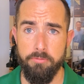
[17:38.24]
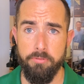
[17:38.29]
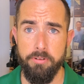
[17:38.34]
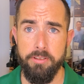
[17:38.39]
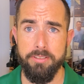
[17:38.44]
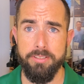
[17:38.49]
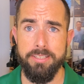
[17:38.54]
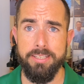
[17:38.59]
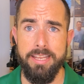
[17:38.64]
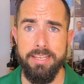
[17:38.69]

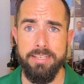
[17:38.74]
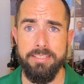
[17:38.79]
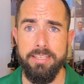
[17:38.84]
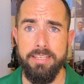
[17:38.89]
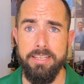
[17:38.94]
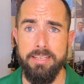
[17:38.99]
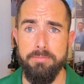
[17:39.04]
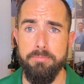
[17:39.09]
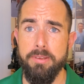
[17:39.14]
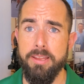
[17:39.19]
real estate
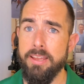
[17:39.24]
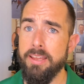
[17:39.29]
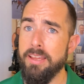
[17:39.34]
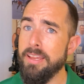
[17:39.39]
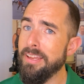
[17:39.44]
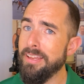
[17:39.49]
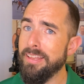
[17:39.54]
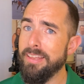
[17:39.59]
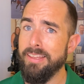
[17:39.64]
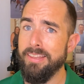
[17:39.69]
team,
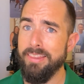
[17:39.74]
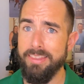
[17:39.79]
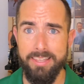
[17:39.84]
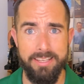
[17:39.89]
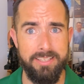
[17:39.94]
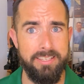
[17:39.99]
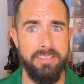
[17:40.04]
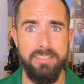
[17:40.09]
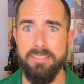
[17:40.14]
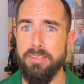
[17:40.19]

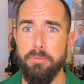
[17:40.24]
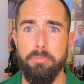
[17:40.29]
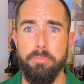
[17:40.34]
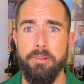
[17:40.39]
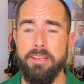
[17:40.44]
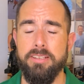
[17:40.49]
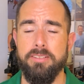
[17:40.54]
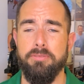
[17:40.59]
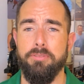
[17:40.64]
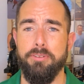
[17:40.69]
this is the
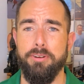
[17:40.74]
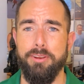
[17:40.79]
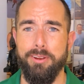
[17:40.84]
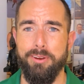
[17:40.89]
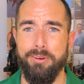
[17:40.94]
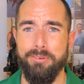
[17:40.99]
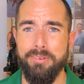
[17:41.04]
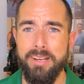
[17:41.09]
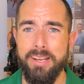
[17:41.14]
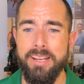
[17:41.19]
place for
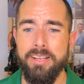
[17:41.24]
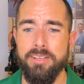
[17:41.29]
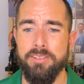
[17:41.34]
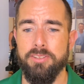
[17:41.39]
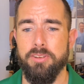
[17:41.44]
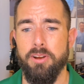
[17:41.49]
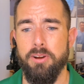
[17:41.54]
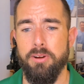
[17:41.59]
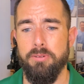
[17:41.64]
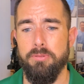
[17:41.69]
you.
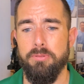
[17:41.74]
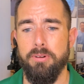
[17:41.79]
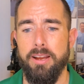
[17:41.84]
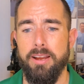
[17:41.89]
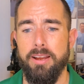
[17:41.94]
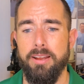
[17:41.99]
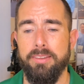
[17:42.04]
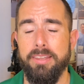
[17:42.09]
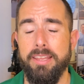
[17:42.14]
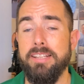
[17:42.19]

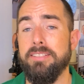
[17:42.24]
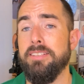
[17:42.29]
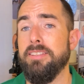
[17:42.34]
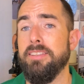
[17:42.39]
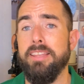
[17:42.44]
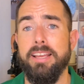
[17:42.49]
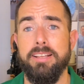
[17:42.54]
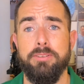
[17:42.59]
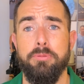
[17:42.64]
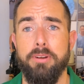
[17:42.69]
So
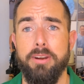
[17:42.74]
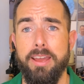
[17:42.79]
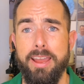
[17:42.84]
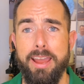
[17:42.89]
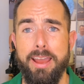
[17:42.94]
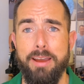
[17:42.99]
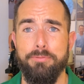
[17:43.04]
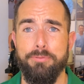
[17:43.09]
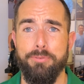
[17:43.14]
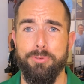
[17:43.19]
that's what I
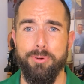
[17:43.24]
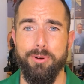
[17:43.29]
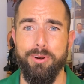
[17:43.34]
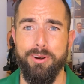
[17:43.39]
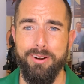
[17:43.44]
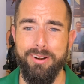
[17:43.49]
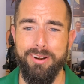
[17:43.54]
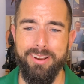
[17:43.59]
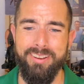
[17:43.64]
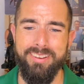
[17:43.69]
have
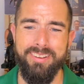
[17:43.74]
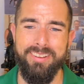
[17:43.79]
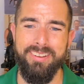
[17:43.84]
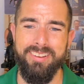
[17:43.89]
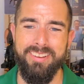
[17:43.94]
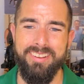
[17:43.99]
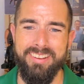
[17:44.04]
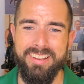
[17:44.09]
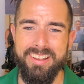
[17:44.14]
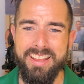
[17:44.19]
for
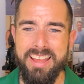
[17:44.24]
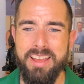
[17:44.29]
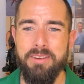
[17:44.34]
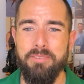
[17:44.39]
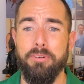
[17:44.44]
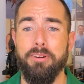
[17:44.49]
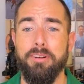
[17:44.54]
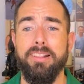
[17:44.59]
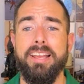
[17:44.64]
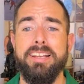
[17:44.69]

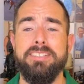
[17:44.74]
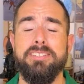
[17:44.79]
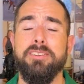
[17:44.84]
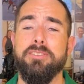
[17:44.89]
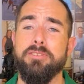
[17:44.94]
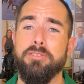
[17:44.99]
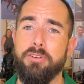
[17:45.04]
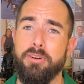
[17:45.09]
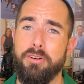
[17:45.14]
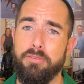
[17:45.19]
for
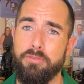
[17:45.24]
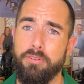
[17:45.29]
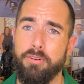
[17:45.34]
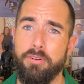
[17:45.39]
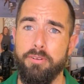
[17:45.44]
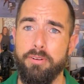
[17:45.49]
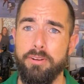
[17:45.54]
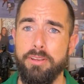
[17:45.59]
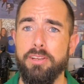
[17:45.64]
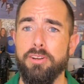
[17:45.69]
lessons learned
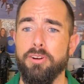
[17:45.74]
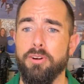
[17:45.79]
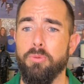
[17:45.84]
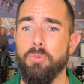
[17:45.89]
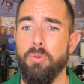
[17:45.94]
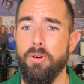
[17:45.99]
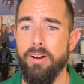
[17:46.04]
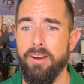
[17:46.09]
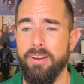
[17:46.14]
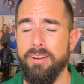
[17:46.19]
for year
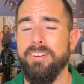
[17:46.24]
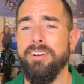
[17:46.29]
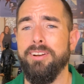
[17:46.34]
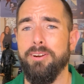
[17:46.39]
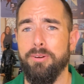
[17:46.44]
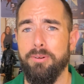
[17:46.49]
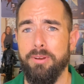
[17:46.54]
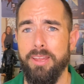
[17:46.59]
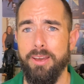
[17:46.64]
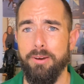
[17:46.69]
1
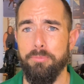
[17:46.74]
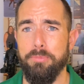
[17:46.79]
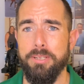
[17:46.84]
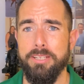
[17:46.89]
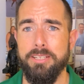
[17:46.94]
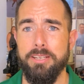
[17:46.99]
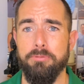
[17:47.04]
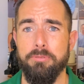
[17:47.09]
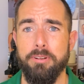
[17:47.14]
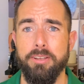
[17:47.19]
here at
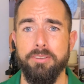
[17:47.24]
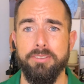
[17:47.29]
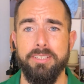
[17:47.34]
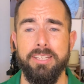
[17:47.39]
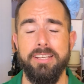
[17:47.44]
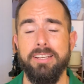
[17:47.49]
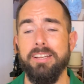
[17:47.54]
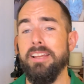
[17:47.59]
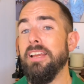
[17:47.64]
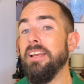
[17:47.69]
LPT
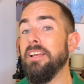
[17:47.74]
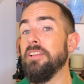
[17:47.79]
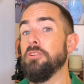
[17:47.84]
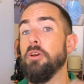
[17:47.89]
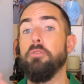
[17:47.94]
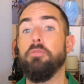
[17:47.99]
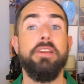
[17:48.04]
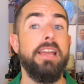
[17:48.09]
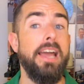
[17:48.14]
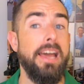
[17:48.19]
Realty.
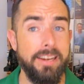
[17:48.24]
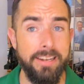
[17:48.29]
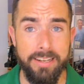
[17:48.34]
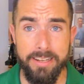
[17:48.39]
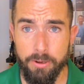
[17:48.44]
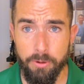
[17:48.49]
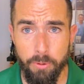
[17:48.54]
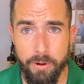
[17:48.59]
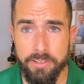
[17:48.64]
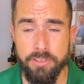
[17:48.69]
So if you got
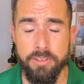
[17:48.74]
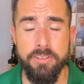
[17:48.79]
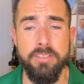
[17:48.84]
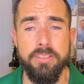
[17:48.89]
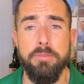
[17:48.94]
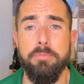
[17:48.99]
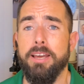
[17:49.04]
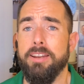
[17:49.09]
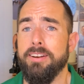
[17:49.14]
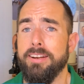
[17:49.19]
any
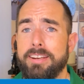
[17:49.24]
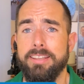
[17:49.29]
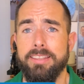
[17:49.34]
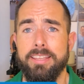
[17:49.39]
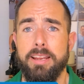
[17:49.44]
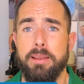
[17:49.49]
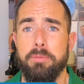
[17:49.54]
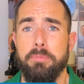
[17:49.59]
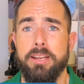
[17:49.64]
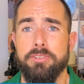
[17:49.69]
questions about
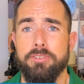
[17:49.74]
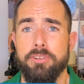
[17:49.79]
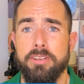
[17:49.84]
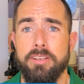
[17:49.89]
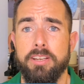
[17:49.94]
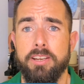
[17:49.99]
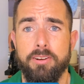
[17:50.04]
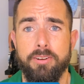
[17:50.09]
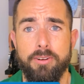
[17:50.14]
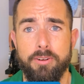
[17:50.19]
anything I mentioned
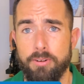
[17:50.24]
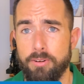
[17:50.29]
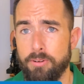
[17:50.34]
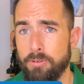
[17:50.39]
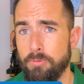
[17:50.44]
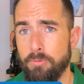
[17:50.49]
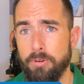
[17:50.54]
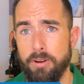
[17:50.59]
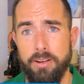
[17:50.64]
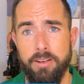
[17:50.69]
here
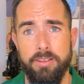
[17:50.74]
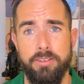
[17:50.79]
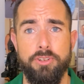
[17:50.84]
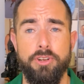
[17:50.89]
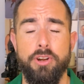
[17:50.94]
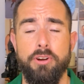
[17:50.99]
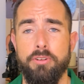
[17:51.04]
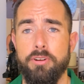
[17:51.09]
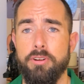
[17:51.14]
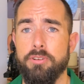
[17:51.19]
or want to
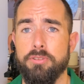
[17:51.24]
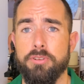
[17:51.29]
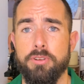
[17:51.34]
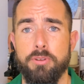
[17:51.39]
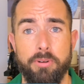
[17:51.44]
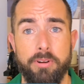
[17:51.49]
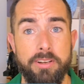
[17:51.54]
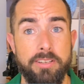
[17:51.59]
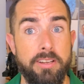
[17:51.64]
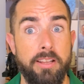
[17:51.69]
share your
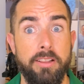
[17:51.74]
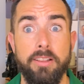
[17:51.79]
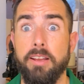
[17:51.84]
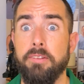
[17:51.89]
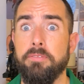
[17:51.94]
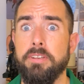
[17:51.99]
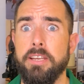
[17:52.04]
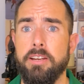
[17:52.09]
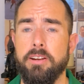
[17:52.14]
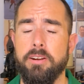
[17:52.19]
stories, I'd
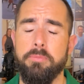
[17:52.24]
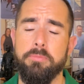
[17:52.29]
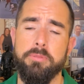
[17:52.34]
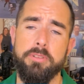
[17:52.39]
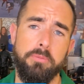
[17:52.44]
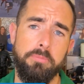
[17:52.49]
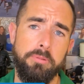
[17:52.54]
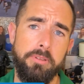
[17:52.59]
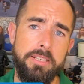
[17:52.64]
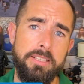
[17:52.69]
love to hear them.
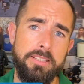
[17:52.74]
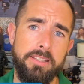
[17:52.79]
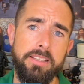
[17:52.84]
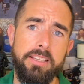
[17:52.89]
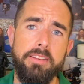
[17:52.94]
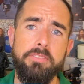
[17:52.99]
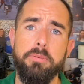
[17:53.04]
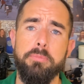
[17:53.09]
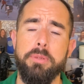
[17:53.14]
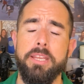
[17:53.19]
So please
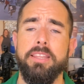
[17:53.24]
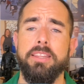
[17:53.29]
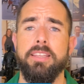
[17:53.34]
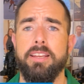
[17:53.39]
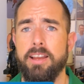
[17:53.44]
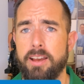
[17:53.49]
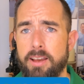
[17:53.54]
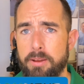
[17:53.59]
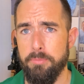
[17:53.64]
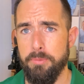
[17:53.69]
leave them in the
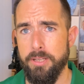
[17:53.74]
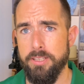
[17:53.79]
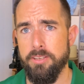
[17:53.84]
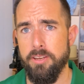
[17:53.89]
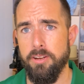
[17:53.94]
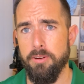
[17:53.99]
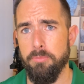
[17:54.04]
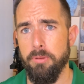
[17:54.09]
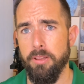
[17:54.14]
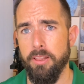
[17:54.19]
comments
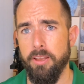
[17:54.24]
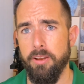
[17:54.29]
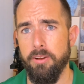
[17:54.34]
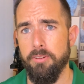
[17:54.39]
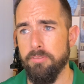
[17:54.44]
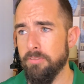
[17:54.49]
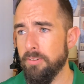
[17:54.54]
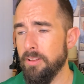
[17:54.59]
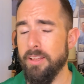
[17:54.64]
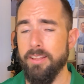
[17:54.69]
here
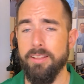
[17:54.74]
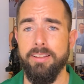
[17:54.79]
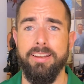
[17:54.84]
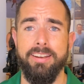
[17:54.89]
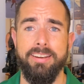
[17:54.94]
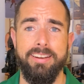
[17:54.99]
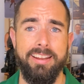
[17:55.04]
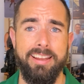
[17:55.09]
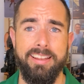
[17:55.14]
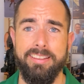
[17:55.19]
below,
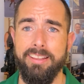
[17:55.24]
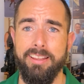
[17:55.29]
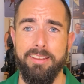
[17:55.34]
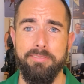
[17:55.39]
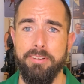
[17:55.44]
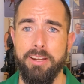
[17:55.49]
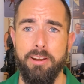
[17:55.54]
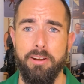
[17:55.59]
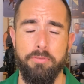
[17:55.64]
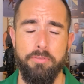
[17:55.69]
and I'd
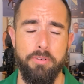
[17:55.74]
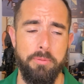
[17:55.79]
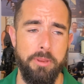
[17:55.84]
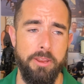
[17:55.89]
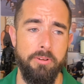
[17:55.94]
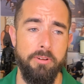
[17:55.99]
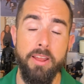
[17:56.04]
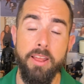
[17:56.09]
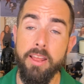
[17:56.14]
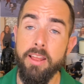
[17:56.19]
love to hear from
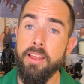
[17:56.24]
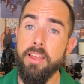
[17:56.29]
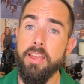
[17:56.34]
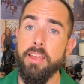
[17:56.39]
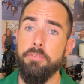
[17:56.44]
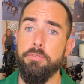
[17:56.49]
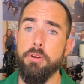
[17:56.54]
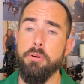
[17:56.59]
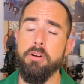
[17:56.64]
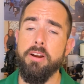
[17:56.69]
you.
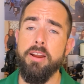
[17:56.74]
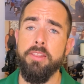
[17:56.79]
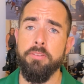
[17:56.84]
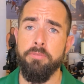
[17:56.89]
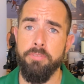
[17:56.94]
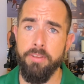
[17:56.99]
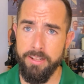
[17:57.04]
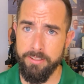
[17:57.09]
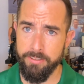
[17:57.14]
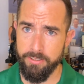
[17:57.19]
If you are on the
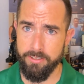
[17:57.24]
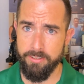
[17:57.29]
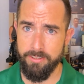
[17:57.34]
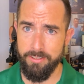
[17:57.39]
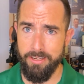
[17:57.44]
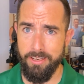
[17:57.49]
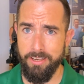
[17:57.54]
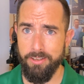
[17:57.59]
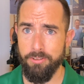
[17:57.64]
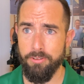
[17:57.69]
fence
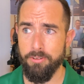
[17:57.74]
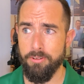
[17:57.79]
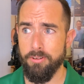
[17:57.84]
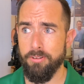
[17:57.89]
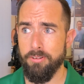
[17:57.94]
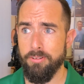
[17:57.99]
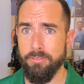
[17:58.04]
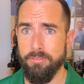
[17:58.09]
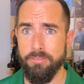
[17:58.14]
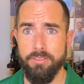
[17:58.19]
and
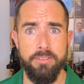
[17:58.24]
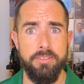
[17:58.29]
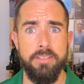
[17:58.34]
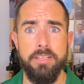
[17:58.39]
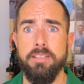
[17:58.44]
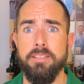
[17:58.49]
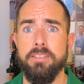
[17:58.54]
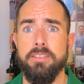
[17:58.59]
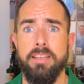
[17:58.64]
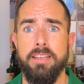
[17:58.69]
you just
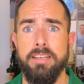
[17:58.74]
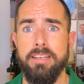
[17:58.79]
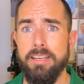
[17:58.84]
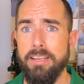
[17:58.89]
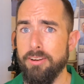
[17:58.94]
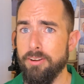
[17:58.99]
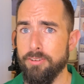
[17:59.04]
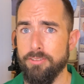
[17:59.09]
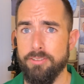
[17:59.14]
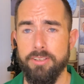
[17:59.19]
need an
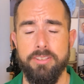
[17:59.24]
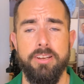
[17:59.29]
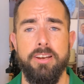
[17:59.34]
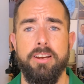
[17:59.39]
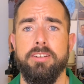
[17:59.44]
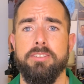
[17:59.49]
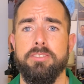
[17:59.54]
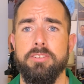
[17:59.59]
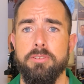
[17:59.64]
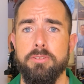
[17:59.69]
ear to
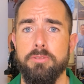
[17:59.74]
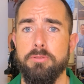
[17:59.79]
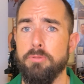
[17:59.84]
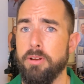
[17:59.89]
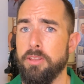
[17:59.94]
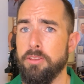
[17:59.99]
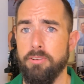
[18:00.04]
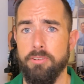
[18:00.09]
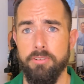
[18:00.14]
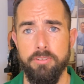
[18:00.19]
talk to,
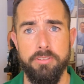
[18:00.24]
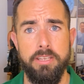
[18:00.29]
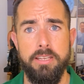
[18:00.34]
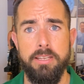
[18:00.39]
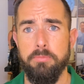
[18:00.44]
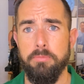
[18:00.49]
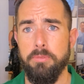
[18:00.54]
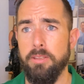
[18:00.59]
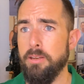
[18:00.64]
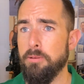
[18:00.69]
whether you're a
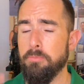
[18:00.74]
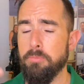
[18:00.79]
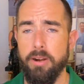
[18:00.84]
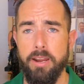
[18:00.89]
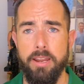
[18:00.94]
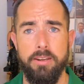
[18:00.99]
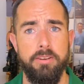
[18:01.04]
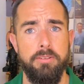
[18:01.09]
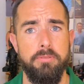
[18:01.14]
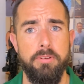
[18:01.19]
team lead,
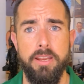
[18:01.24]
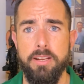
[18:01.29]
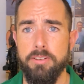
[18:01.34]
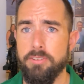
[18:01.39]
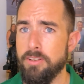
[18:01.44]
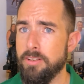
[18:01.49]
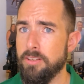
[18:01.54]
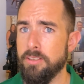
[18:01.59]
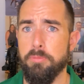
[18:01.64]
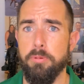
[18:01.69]
brand new
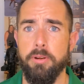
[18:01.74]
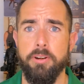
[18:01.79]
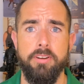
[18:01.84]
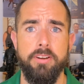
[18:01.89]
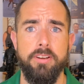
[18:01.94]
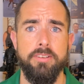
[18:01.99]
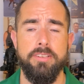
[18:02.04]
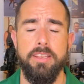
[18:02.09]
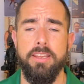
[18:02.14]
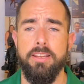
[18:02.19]
agent,
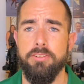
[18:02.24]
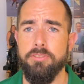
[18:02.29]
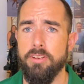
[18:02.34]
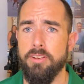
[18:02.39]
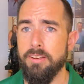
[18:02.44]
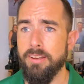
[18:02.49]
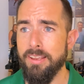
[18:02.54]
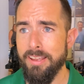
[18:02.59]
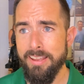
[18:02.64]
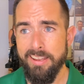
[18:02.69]
experienced
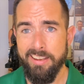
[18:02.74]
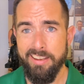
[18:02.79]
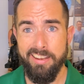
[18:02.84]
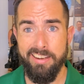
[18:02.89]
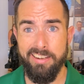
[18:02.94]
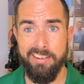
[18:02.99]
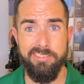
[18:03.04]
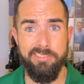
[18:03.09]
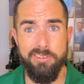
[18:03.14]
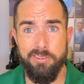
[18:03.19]
agent,
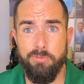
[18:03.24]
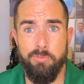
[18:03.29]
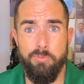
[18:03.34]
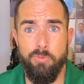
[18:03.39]
and you just